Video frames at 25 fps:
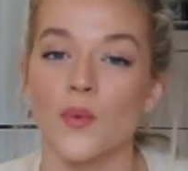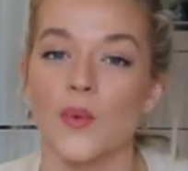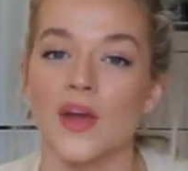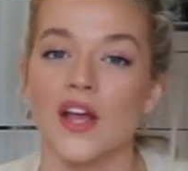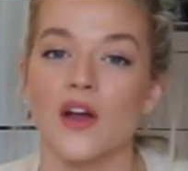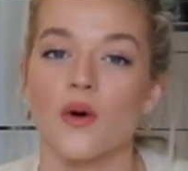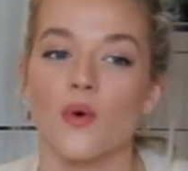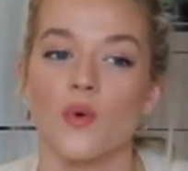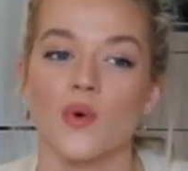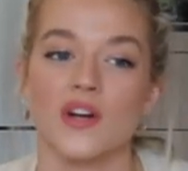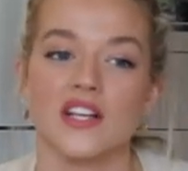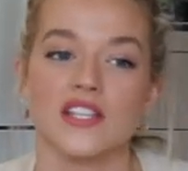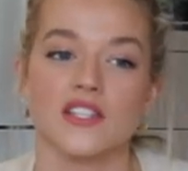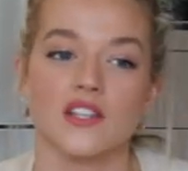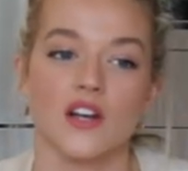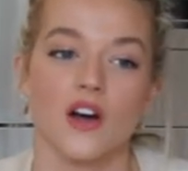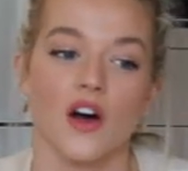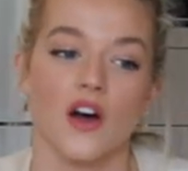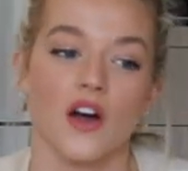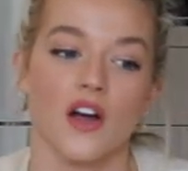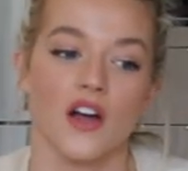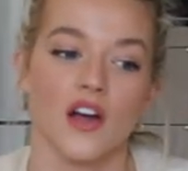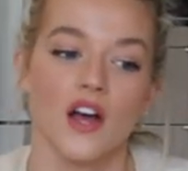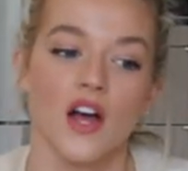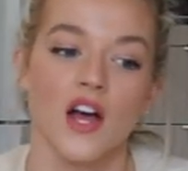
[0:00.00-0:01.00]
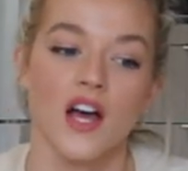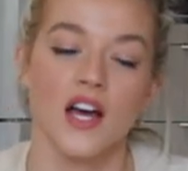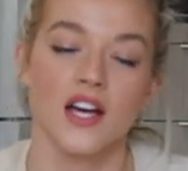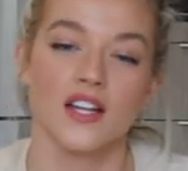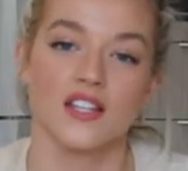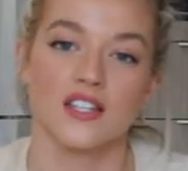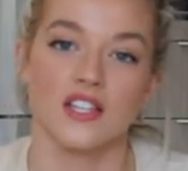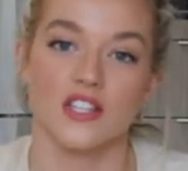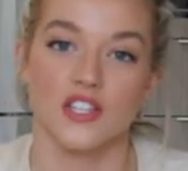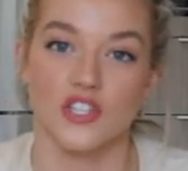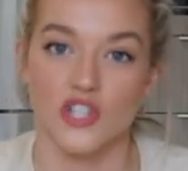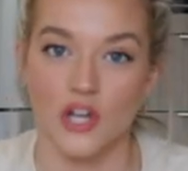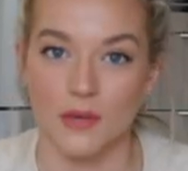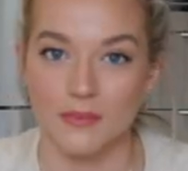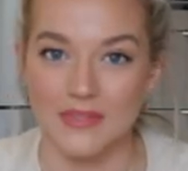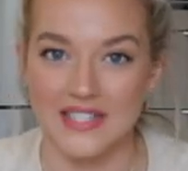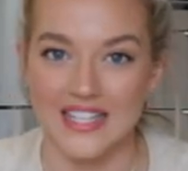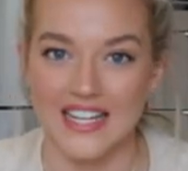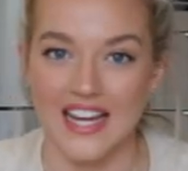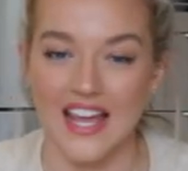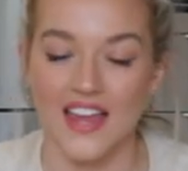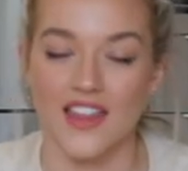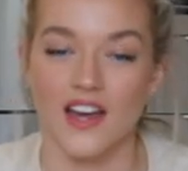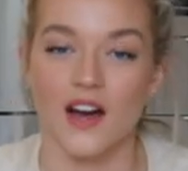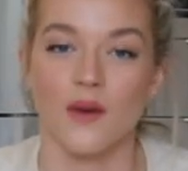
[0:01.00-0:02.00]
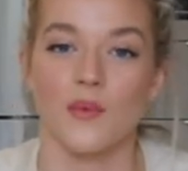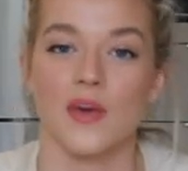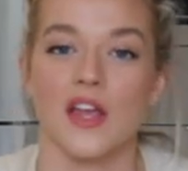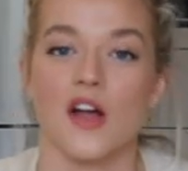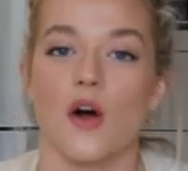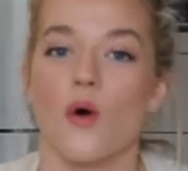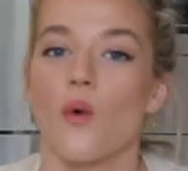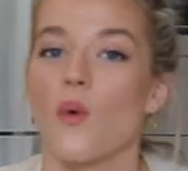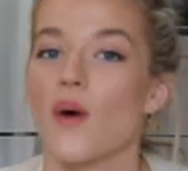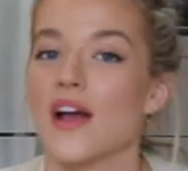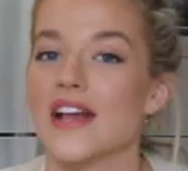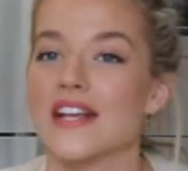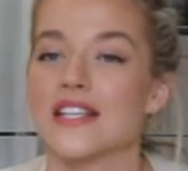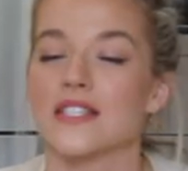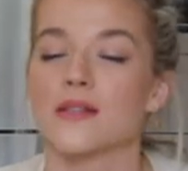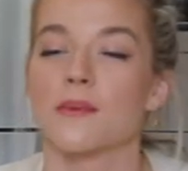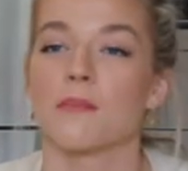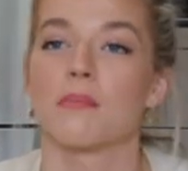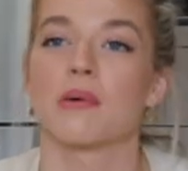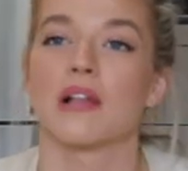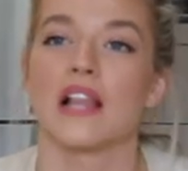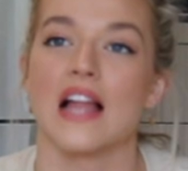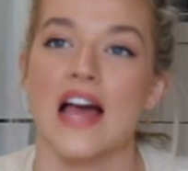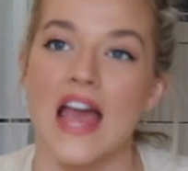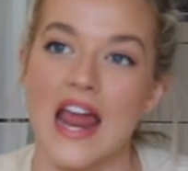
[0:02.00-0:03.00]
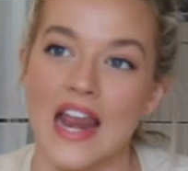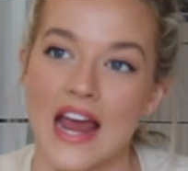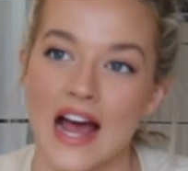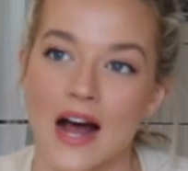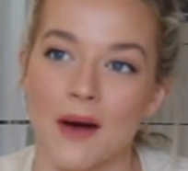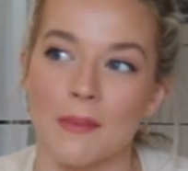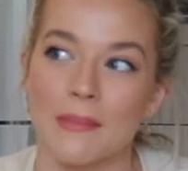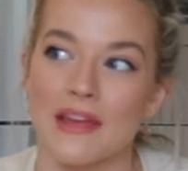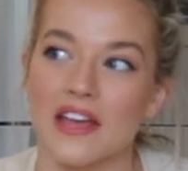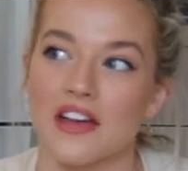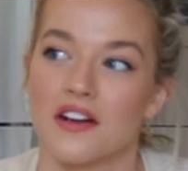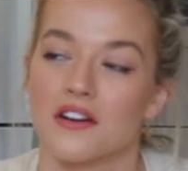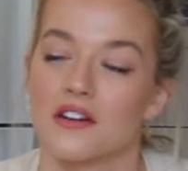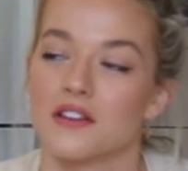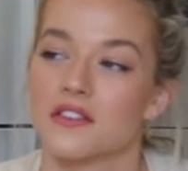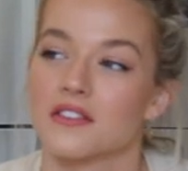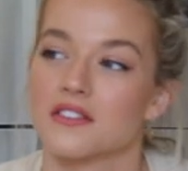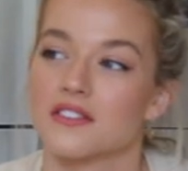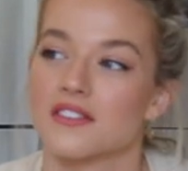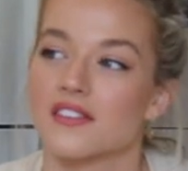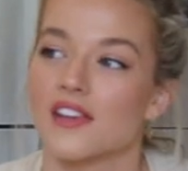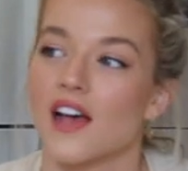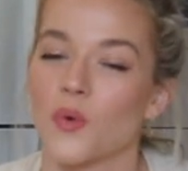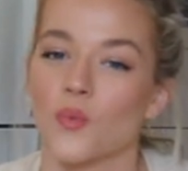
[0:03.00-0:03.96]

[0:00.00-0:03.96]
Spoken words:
We always go to the shops together. We always plan our meals.